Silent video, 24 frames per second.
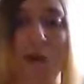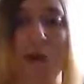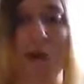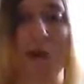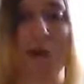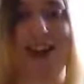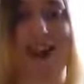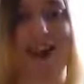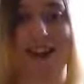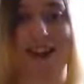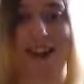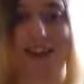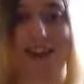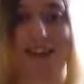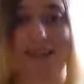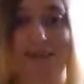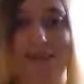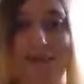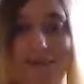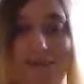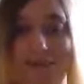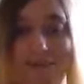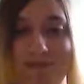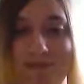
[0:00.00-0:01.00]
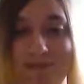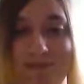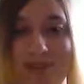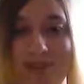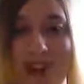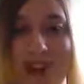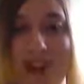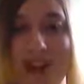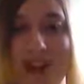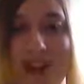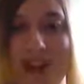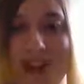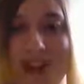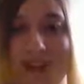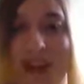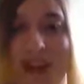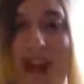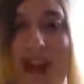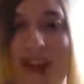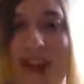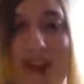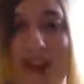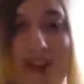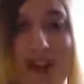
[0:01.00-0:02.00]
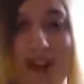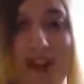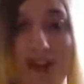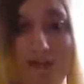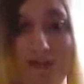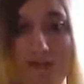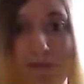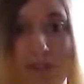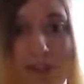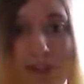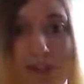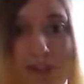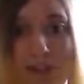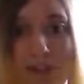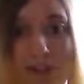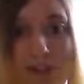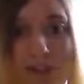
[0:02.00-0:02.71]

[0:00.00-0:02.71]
or 10. So how it jumped.